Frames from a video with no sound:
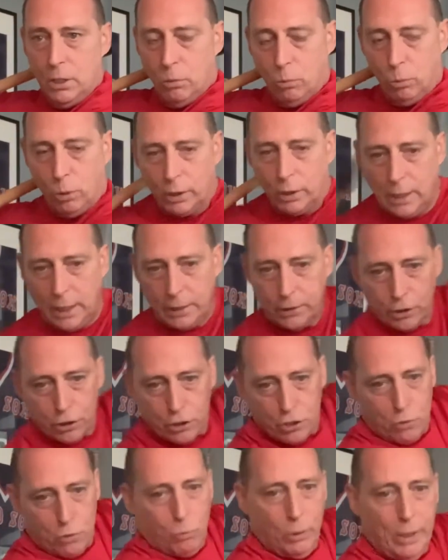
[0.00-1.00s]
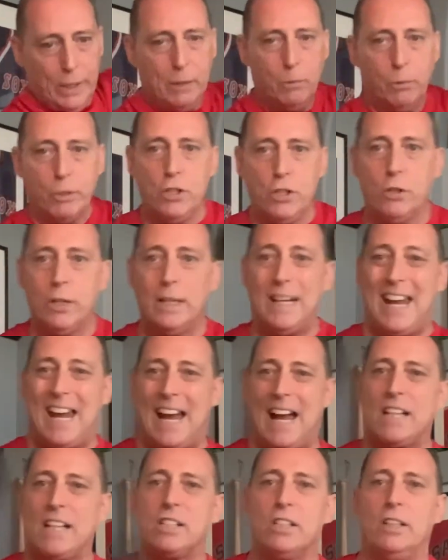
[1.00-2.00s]
work on your swing where you can
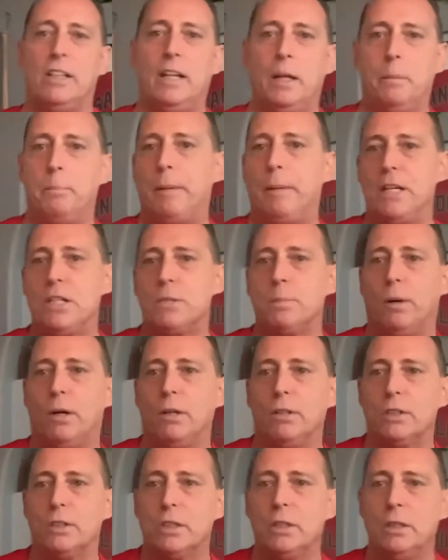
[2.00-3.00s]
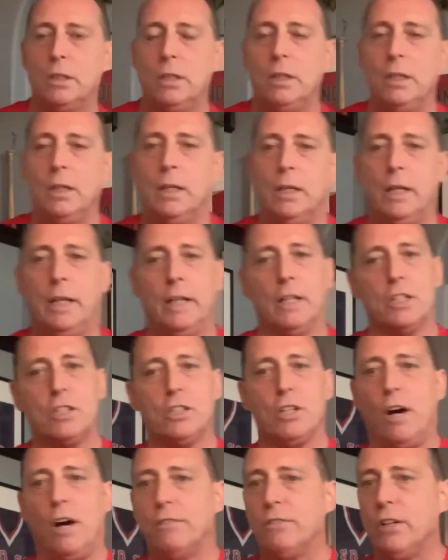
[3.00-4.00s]
actually hit baseballs in a
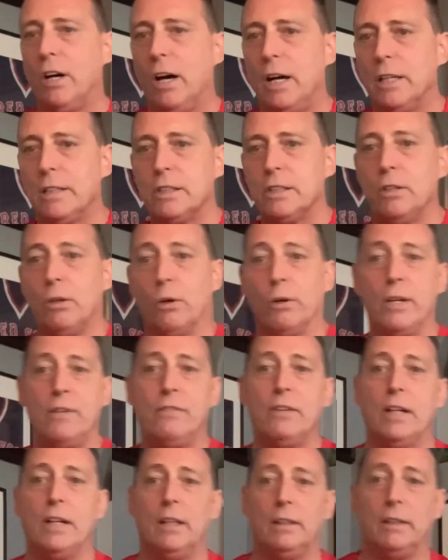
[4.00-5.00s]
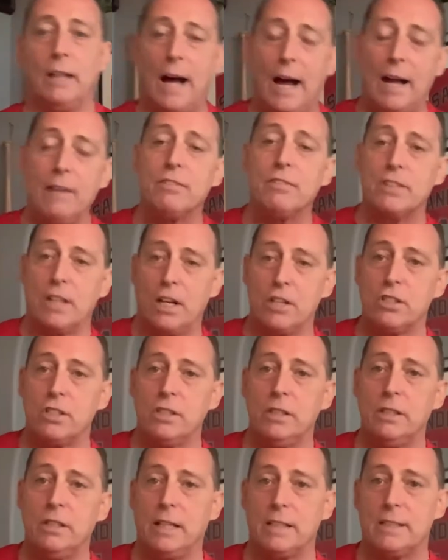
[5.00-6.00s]
soft toss or even a live
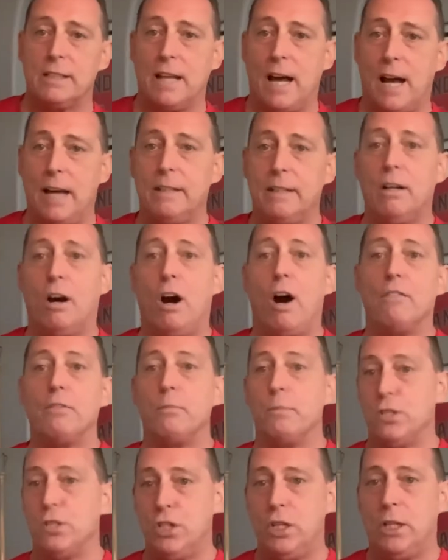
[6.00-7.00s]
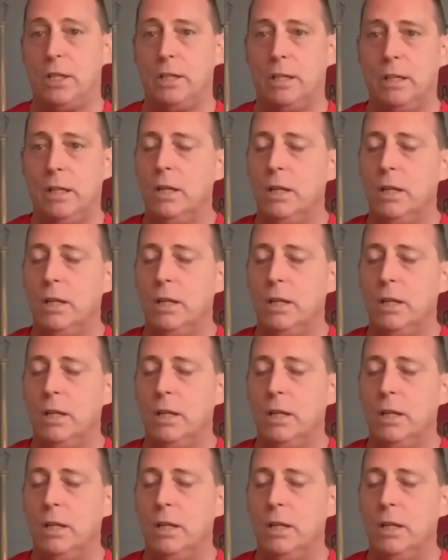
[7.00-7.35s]
session that's not off a machine.